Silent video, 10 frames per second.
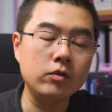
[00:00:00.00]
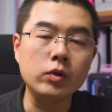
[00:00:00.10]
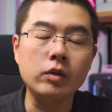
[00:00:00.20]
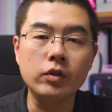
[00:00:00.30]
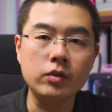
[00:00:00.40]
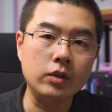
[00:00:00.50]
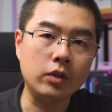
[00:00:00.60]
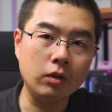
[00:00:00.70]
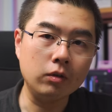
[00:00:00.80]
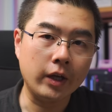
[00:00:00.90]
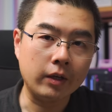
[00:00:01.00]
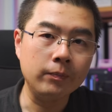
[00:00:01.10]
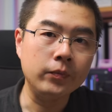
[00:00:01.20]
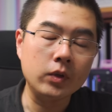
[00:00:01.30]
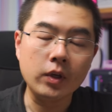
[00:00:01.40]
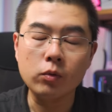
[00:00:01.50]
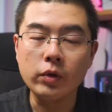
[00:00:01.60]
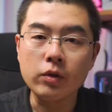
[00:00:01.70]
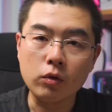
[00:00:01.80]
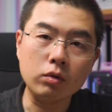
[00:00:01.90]
HEVC codec that
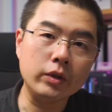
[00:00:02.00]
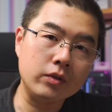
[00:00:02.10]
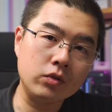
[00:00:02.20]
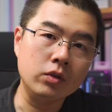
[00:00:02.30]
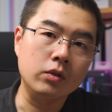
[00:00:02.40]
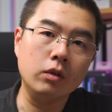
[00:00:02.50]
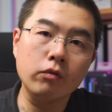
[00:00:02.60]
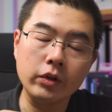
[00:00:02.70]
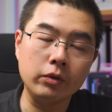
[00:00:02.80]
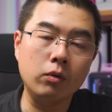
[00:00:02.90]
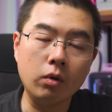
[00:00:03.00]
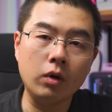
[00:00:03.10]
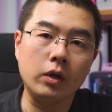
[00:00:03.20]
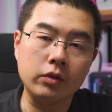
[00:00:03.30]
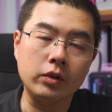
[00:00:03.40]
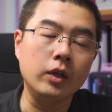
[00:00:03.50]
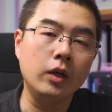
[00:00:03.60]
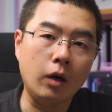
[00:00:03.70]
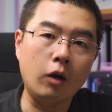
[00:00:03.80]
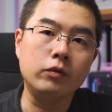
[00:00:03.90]
increase the video quality
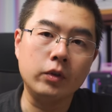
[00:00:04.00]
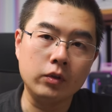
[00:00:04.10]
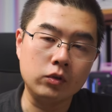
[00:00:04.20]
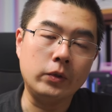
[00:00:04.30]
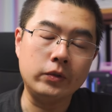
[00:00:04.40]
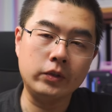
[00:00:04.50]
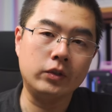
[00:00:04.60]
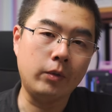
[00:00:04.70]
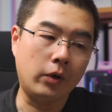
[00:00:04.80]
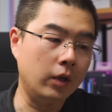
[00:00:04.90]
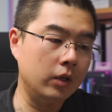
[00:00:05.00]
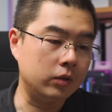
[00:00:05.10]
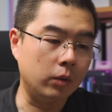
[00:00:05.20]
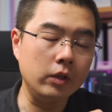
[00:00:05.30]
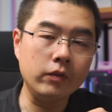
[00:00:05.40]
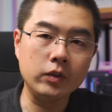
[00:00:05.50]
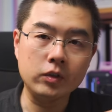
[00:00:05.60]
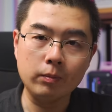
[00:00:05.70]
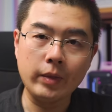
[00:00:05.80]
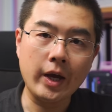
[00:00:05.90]
of the 360 mod. So even the
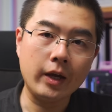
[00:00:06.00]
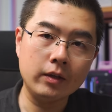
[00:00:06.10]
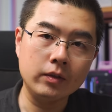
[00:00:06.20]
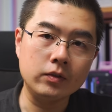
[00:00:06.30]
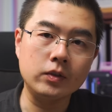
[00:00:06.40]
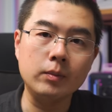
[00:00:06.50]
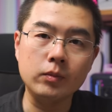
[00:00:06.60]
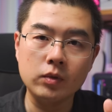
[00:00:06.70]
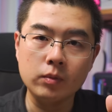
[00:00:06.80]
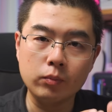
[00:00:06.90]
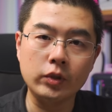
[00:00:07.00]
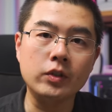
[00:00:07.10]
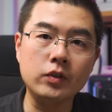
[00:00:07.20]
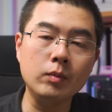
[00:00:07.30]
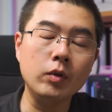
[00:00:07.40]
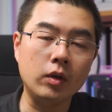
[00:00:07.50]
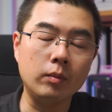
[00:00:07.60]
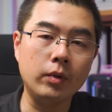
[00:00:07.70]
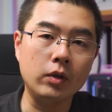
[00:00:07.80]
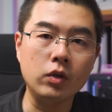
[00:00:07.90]
spec seems pretty
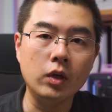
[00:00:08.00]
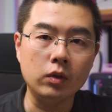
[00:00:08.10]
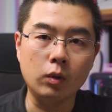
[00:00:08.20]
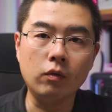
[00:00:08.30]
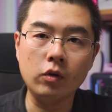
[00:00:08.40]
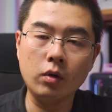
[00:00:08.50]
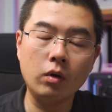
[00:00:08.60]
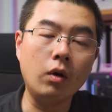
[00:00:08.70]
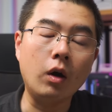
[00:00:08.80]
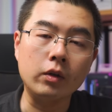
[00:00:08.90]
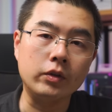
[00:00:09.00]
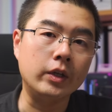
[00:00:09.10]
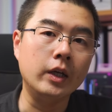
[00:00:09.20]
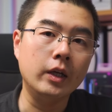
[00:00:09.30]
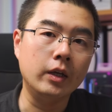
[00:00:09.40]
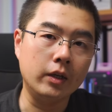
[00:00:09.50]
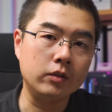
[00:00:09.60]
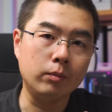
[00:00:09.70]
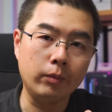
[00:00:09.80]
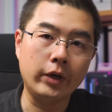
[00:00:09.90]
similar, but the overall quality
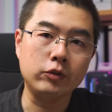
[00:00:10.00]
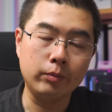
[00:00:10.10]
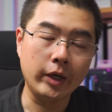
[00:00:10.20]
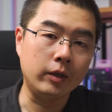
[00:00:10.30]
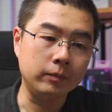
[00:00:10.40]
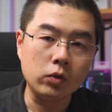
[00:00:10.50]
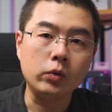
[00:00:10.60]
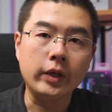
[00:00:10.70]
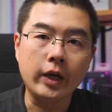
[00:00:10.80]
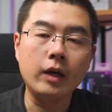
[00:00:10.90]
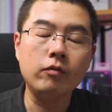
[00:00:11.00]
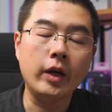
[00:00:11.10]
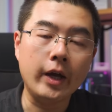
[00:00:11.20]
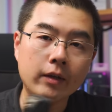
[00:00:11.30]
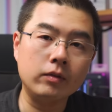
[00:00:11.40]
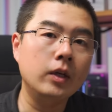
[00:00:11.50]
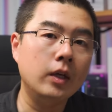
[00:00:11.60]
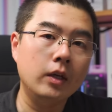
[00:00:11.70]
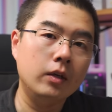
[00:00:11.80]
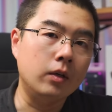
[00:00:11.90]
is much better. So they have added
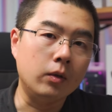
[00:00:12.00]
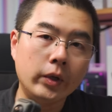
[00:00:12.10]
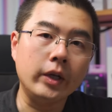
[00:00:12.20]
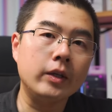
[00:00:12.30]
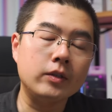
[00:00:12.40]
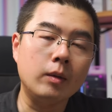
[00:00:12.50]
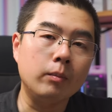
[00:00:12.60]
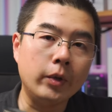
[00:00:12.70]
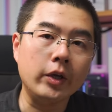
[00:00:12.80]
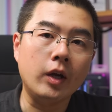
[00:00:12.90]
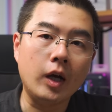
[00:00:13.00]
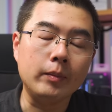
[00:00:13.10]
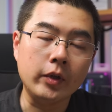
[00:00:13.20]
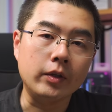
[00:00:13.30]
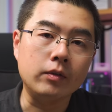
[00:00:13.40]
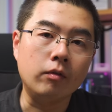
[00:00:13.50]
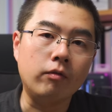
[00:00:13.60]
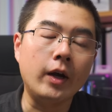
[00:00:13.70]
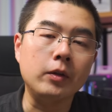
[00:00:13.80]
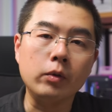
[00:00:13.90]
really some big update to
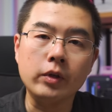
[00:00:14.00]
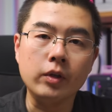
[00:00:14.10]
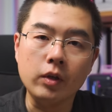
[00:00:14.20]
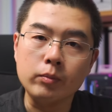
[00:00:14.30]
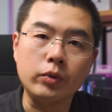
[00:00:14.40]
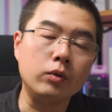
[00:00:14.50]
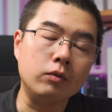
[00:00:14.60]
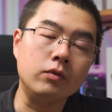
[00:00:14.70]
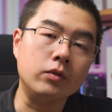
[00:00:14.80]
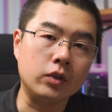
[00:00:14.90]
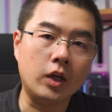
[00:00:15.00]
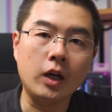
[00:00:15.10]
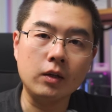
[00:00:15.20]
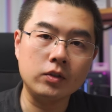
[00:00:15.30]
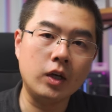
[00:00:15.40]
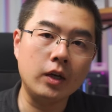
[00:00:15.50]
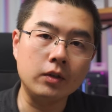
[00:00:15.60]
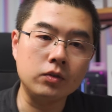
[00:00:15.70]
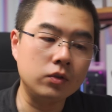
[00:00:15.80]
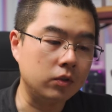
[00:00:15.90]
finally improve the color
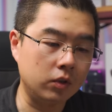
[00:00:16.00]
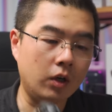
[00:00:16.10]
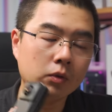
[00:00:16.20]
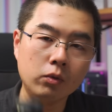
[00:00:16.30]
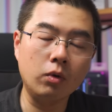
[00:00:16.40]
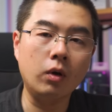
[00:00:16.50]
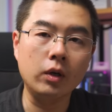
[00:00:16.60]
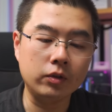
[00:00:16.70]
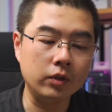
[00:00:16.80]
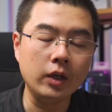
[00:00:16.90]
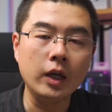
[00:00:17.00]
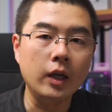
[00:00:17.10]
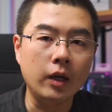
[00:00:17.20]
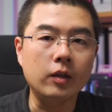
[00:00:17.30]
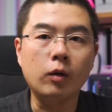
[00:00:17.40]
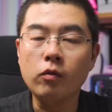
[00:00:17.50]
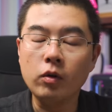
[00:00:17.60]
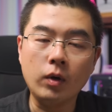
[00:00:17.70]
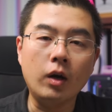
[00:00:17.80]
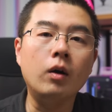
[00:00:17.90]
science, the audio quality, and
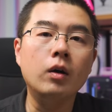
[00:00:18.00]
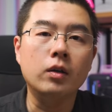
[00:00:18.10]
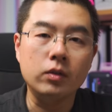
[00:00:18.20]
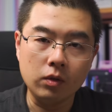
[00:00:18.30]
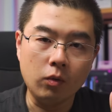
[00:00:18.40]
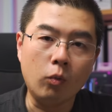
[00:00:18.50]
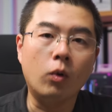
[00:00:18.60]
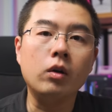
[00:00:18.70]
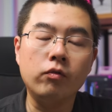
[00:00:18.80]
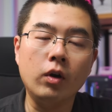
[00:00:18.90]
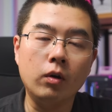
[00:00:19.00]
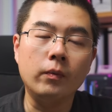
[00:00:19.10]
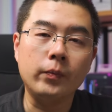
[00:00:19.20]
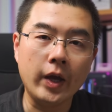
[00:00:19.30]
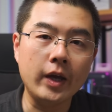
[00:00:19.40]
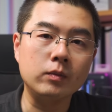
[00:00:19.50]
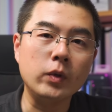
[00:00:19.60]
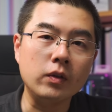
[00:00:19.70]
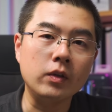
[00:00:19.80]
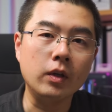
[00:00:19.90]
overall the workflow has
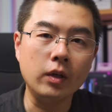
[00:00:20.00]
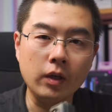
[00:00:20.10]
been